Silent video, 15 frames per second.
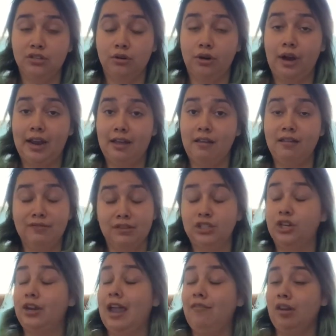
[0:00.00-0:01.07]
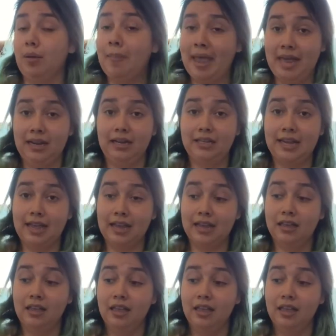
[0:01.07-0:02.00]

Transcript: or I even start having a panic attack,